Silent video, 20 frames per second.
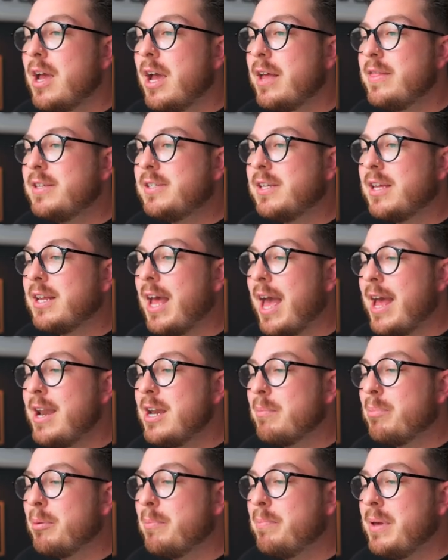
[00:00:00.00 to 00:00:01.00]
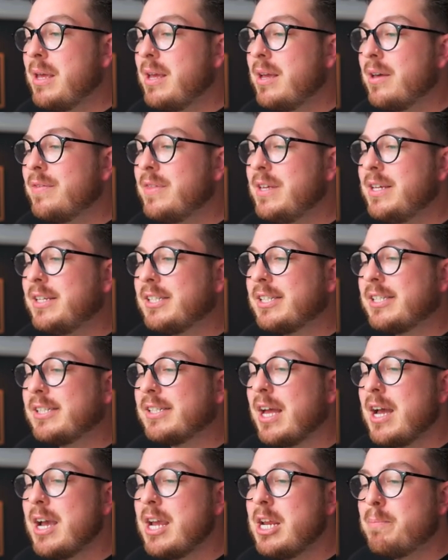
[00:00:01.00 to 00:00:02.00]
And this is going to end up being the
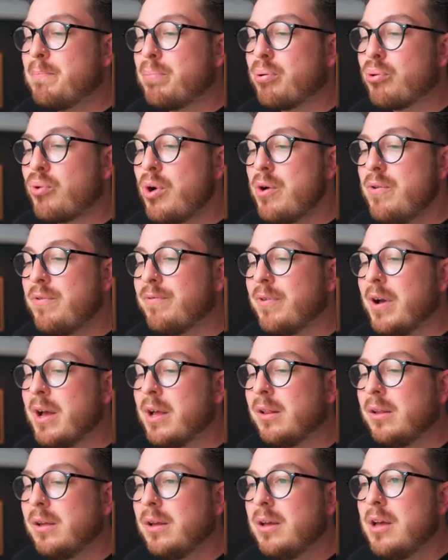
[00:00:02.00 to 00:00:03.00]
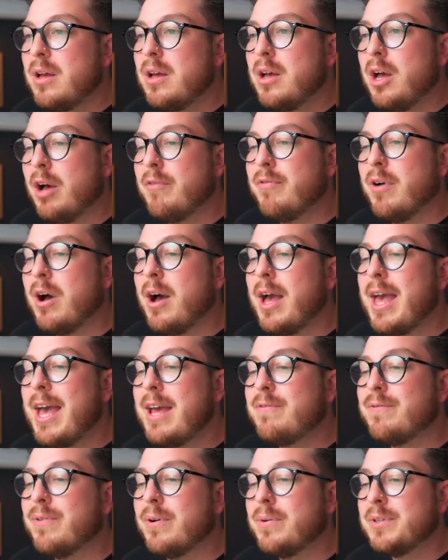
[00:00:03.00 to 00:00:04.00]
side profile of our
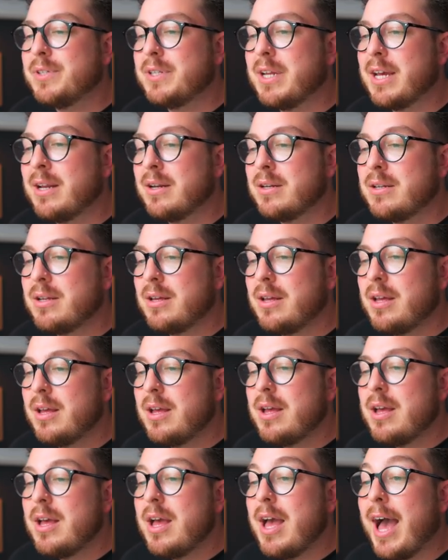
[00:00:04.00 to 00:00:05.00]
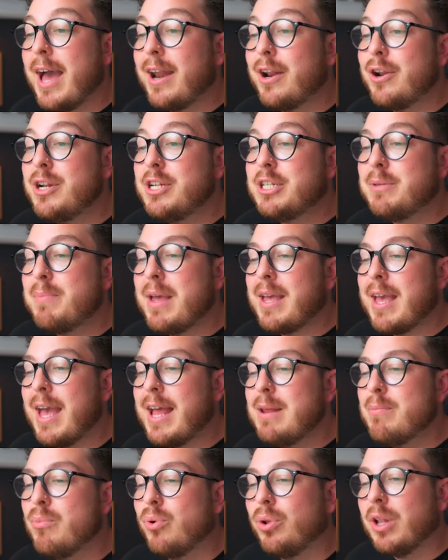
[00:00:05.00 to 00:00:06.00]
headphone stand. I don't need to make
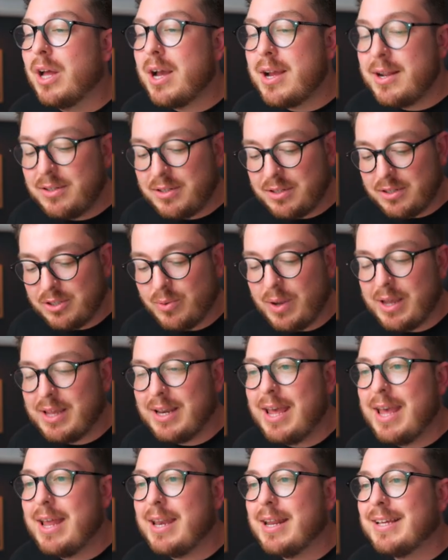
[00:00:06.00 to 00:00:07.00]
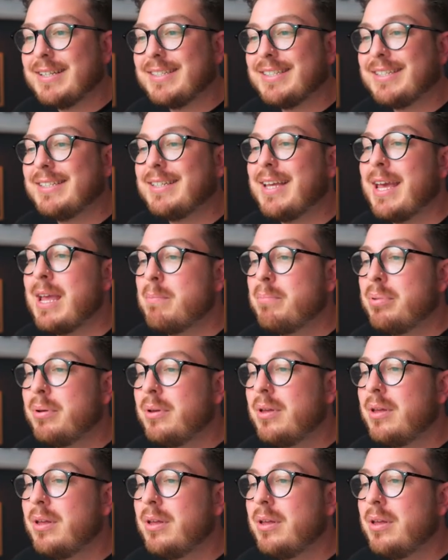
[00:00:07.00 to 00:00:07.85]
any more lines, so I can hit Escape.